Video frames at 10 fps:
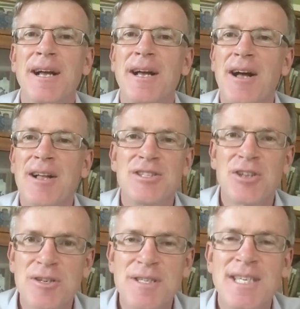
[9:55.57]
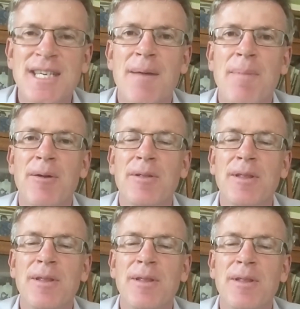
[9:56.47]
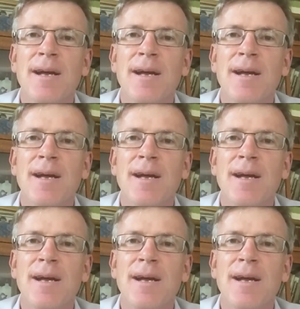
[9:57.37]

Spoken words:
uncertainty about the